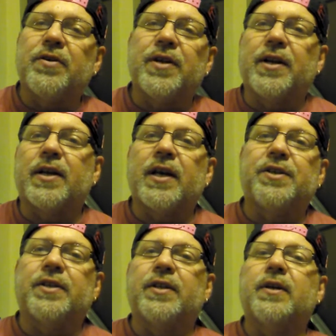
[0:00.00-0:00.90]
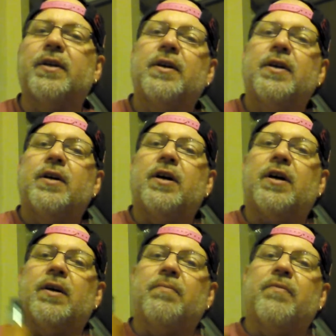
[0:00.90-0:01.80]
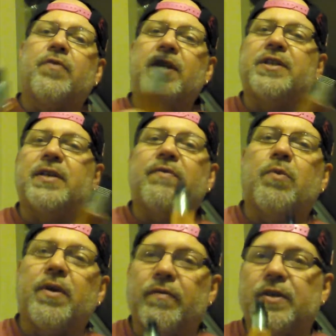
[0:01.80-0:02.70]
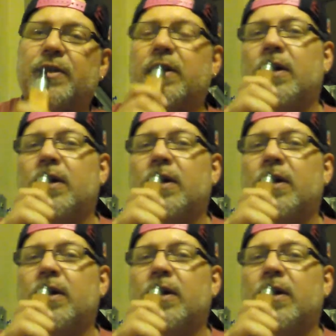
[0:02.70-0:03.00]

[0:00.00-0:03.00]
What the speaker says: your dedication for each and every one of us.